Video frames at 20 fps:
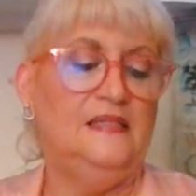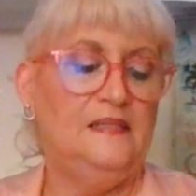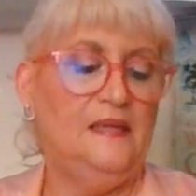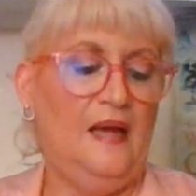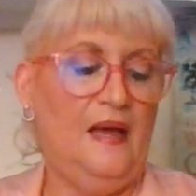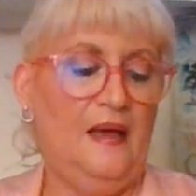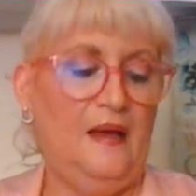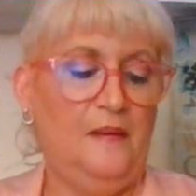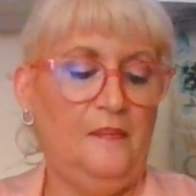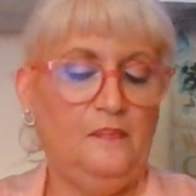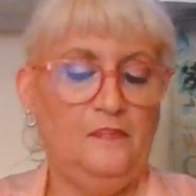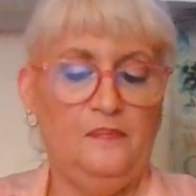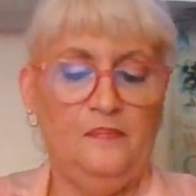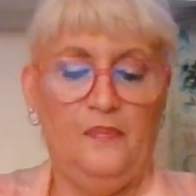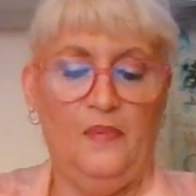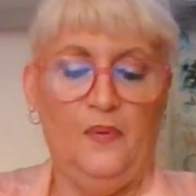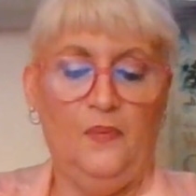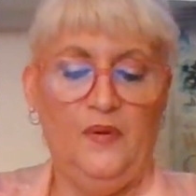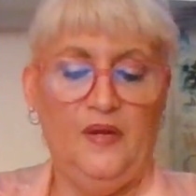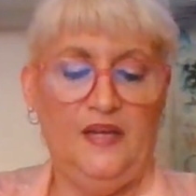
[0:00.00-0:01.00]

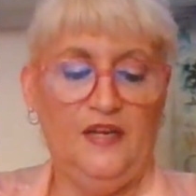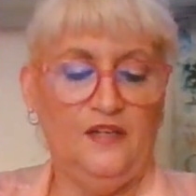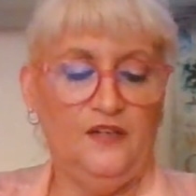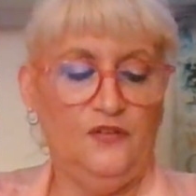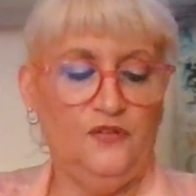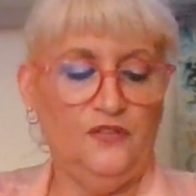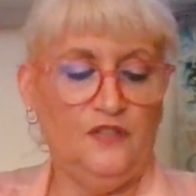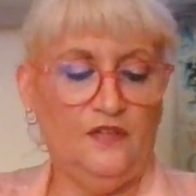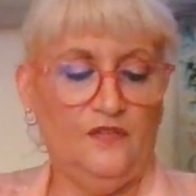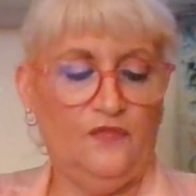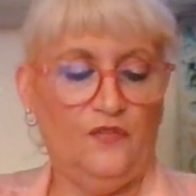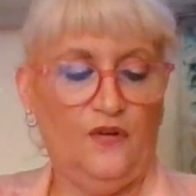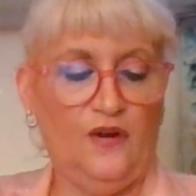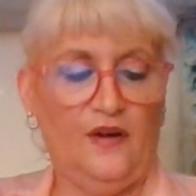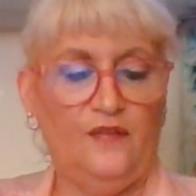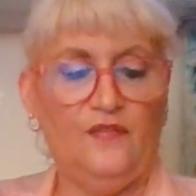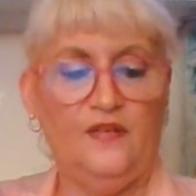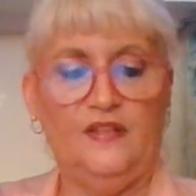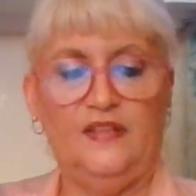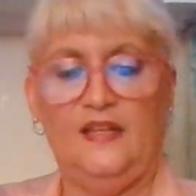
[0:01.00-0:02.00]
But we can use it for
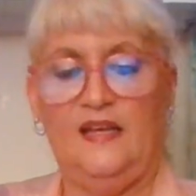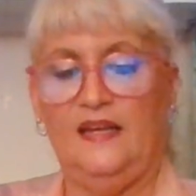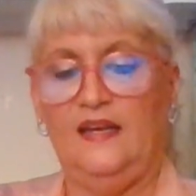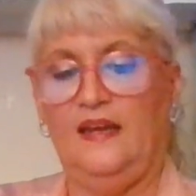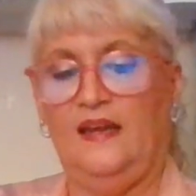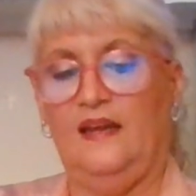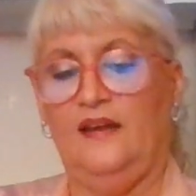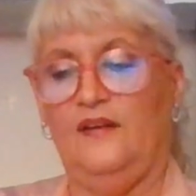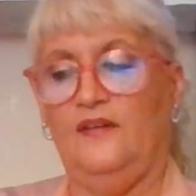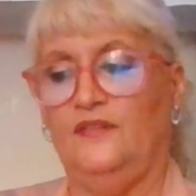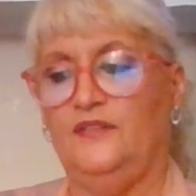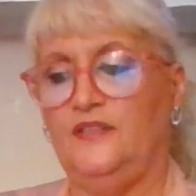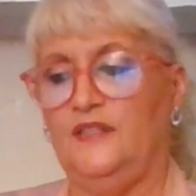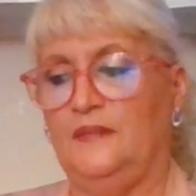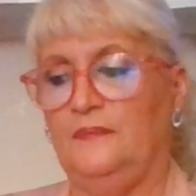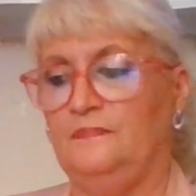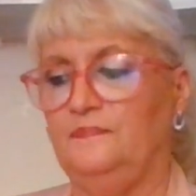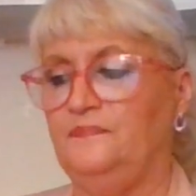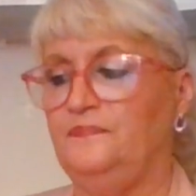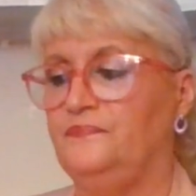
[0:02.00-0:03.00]
everything
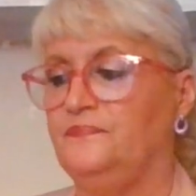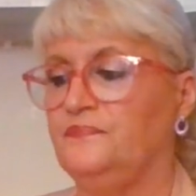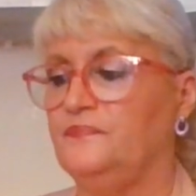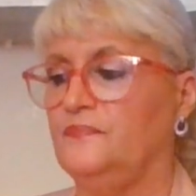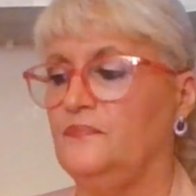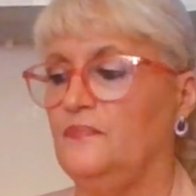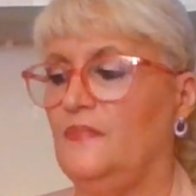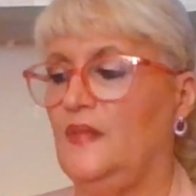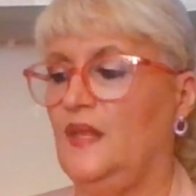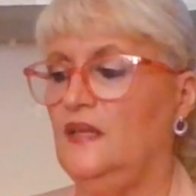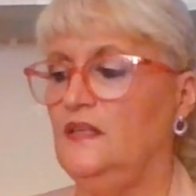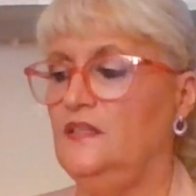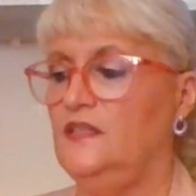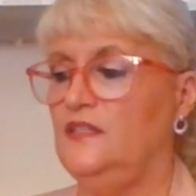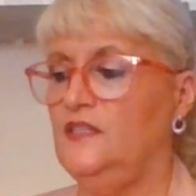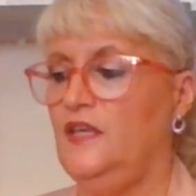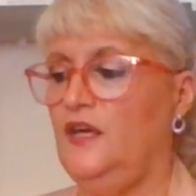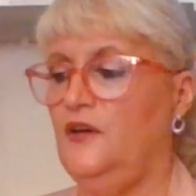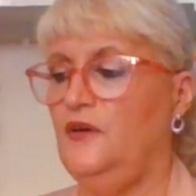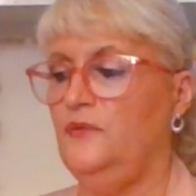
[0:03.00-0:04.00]
else.
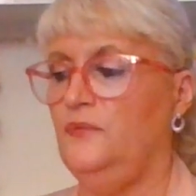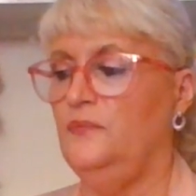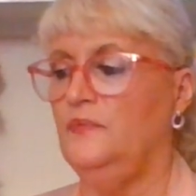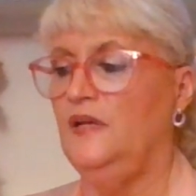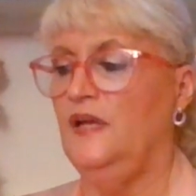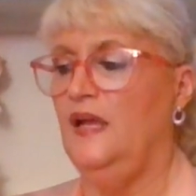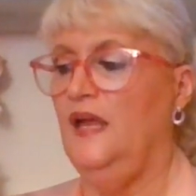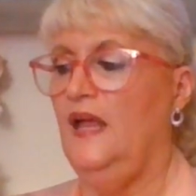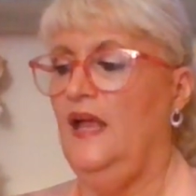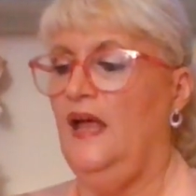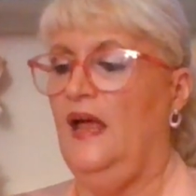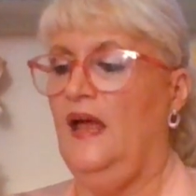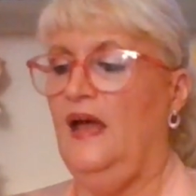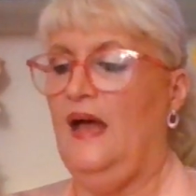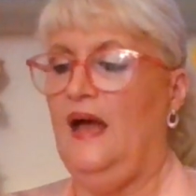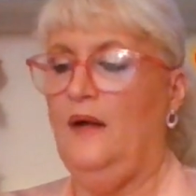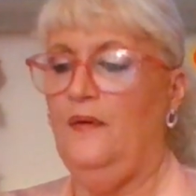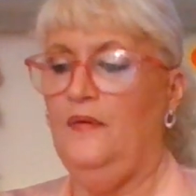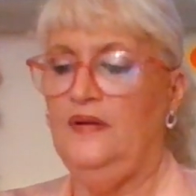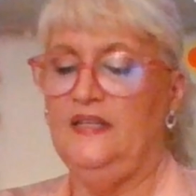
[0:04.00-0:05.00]
So
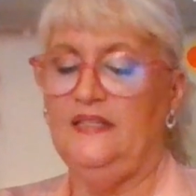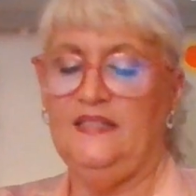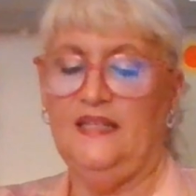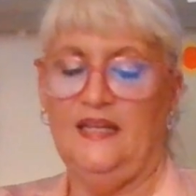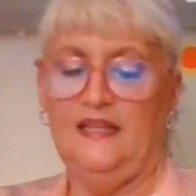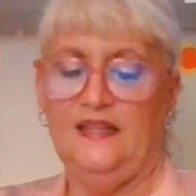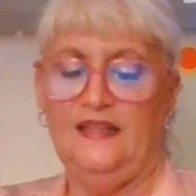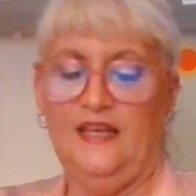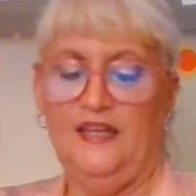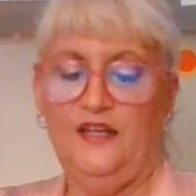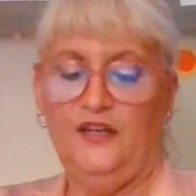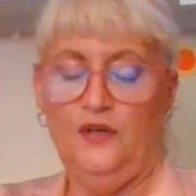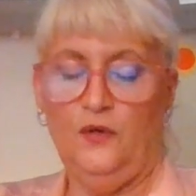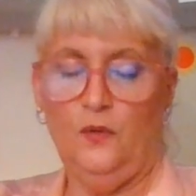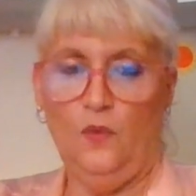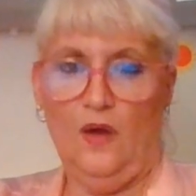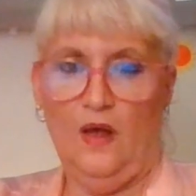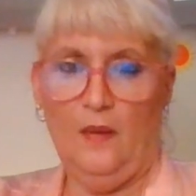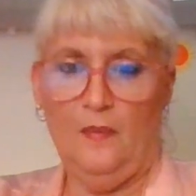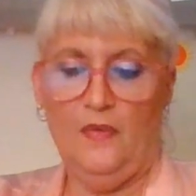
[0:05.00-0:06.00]
I want to say thank you to
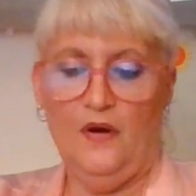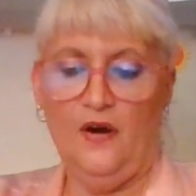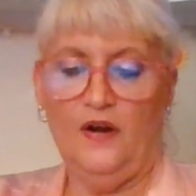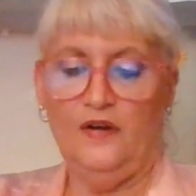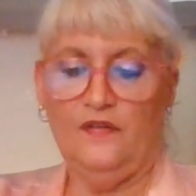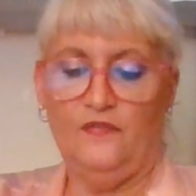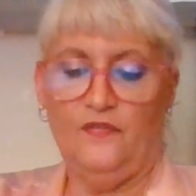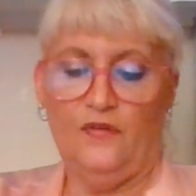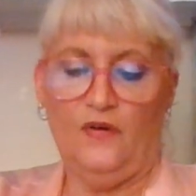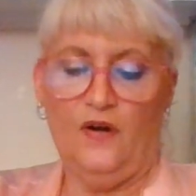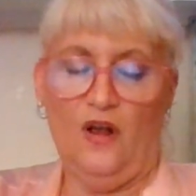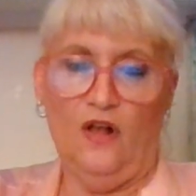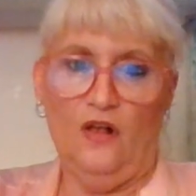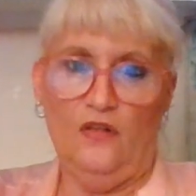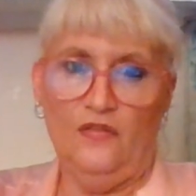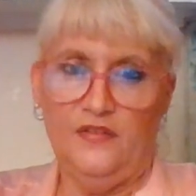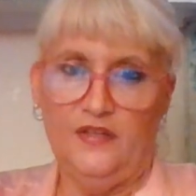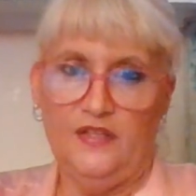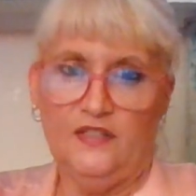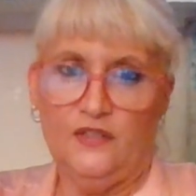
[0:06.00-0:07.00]
Walmart for
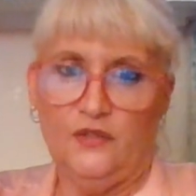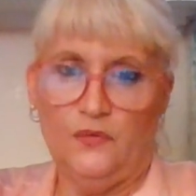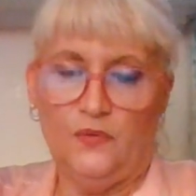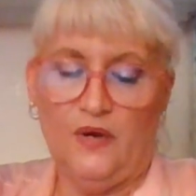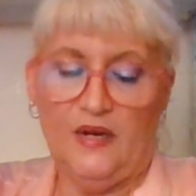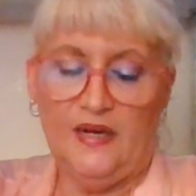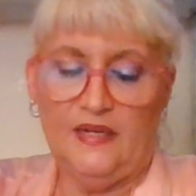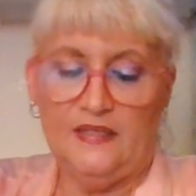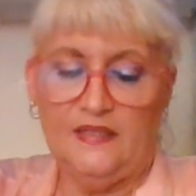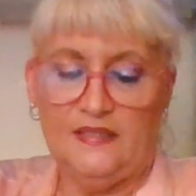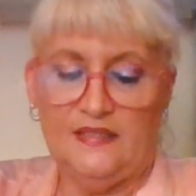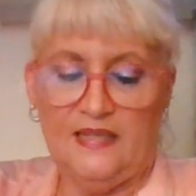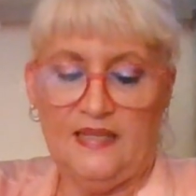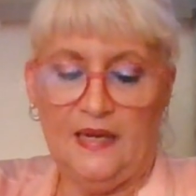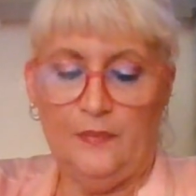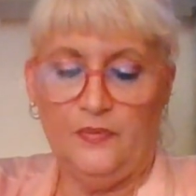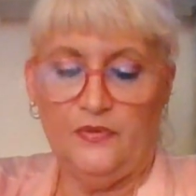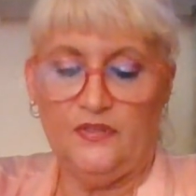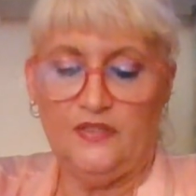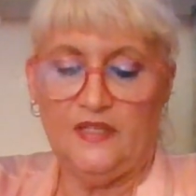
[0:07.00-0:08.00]
all these great
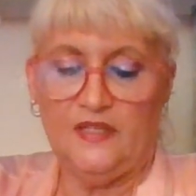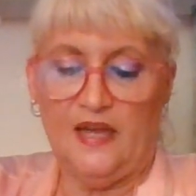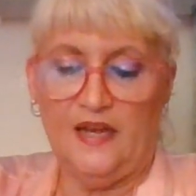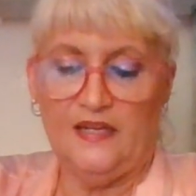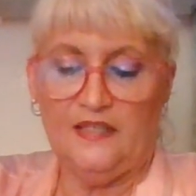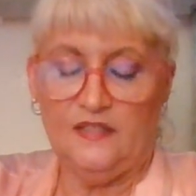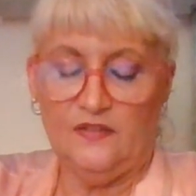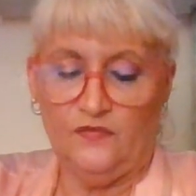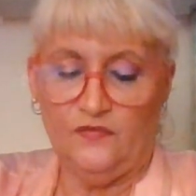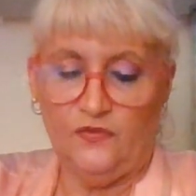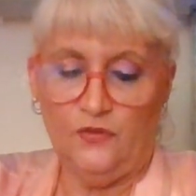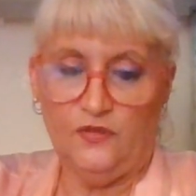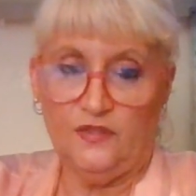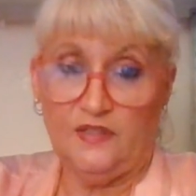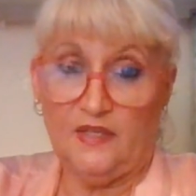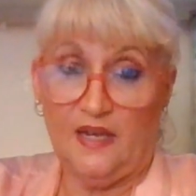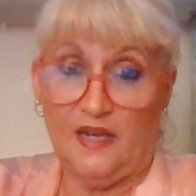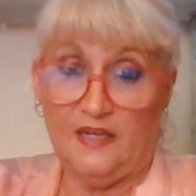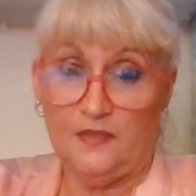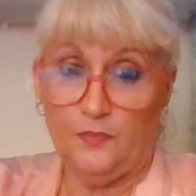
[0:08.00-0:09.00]
sample size and full
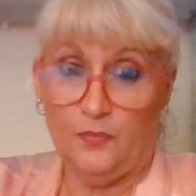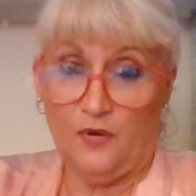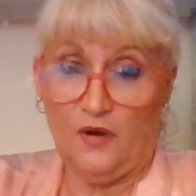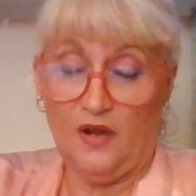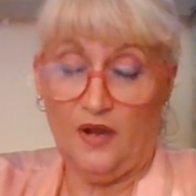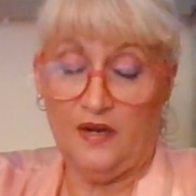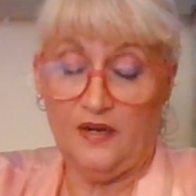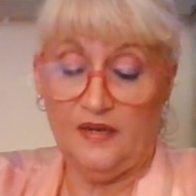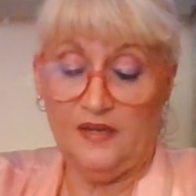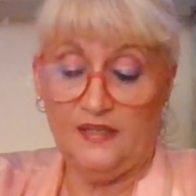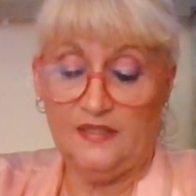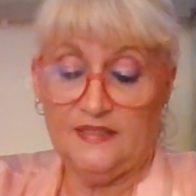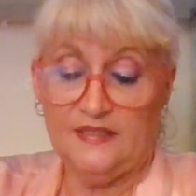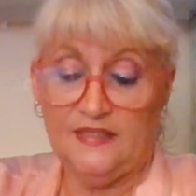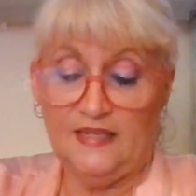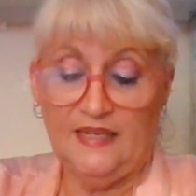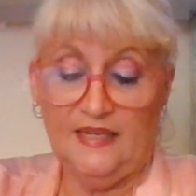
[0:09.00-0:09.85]
size products.